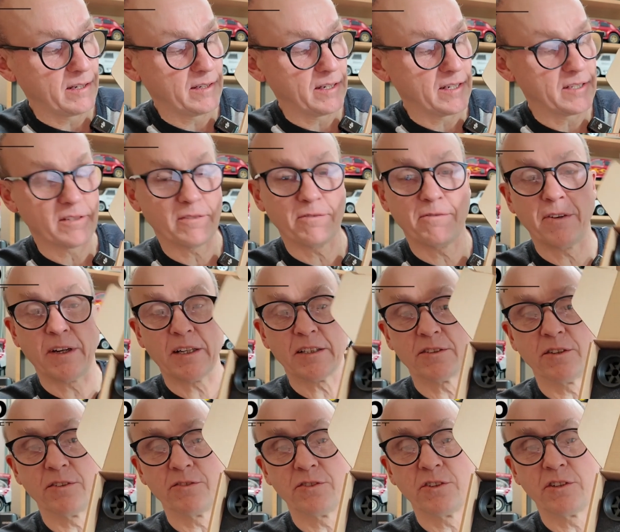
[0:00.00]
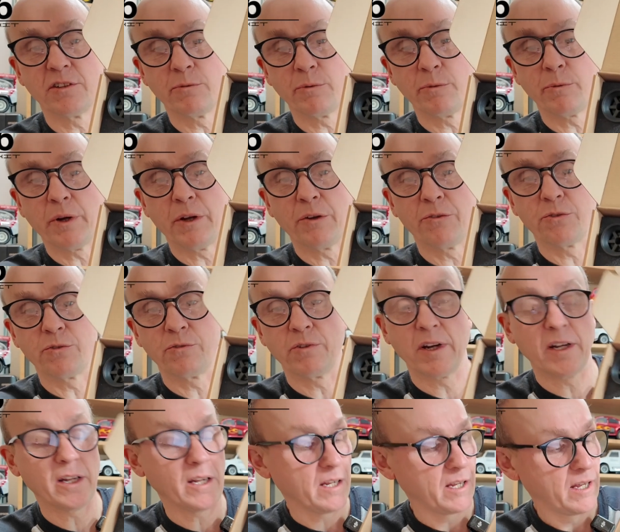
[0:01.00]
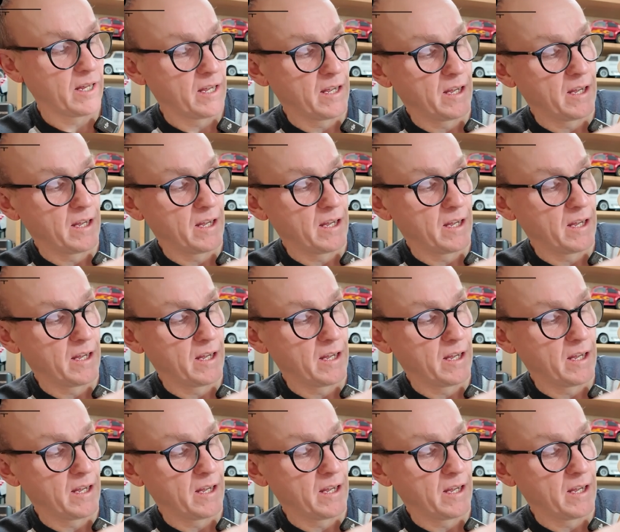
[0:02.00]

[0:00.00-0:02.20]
These are fixed onto the wheels already.